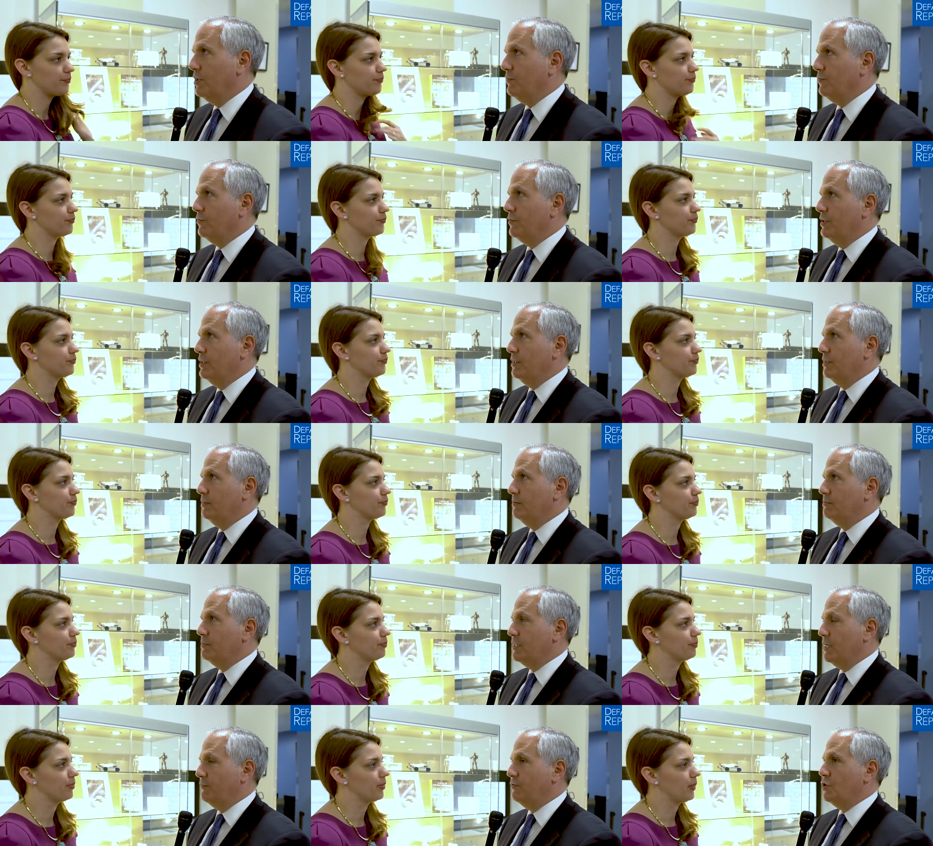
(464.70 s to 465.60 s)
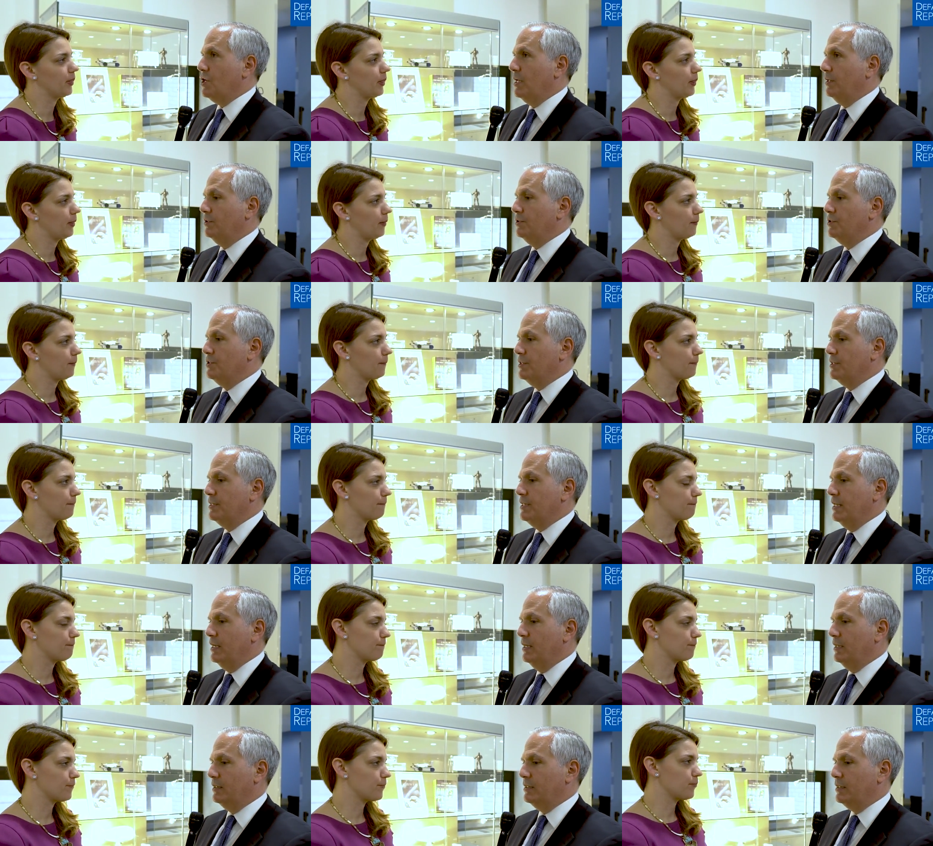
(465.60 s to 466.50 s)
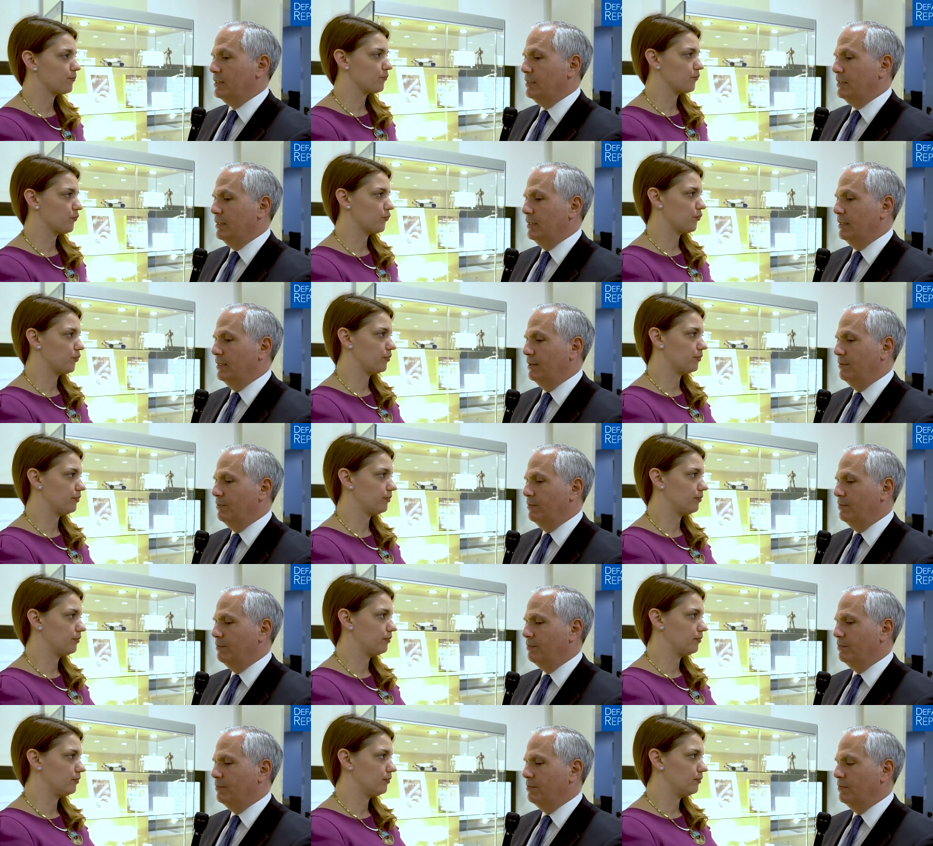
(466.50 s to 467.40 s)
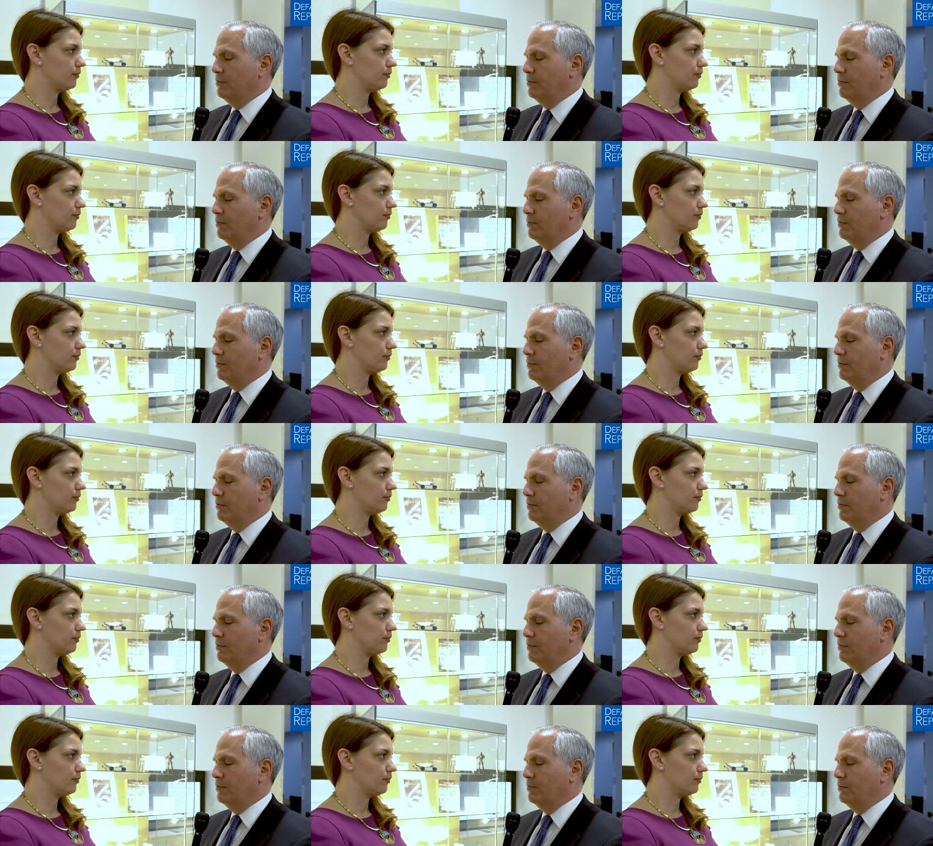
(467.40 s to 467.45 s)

Speaker 1: of the tough challenges that um,